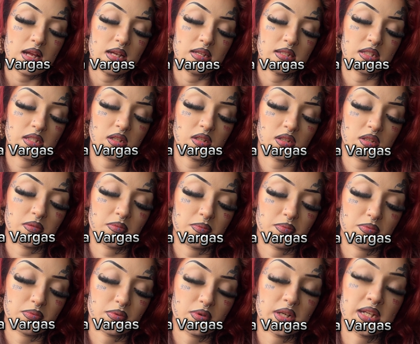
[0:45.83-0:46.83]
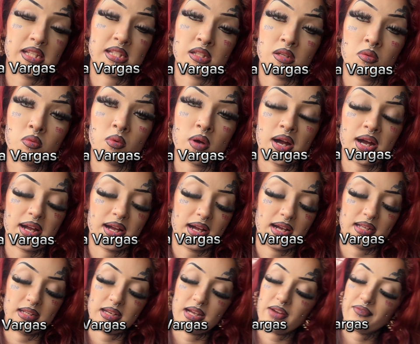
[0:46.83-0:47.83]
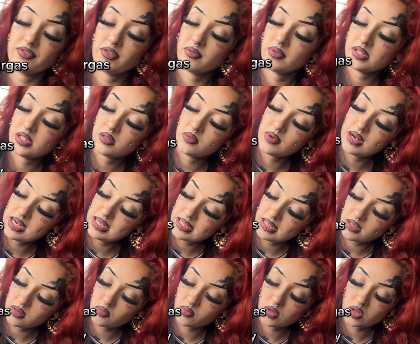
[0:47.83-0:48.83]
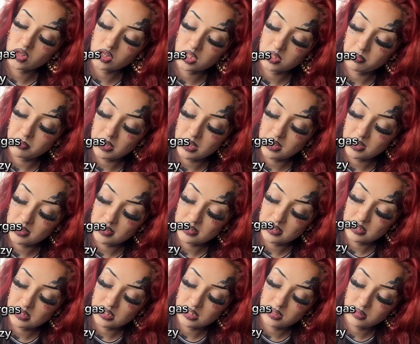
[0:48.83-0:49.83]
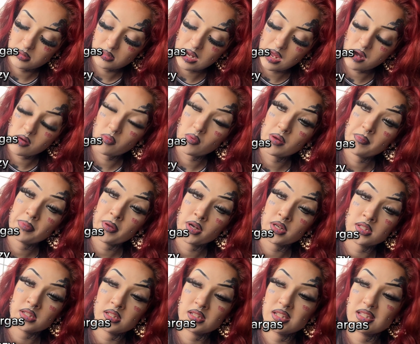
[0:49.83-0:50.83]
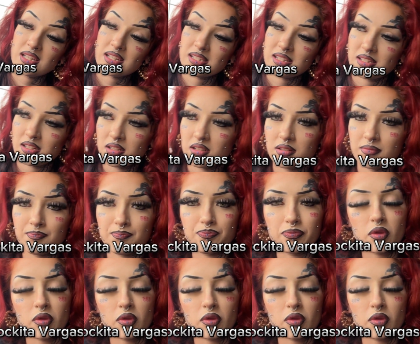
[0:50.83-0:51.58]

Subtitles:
So the reason why I left, the reason why I didn't work is because now one person says that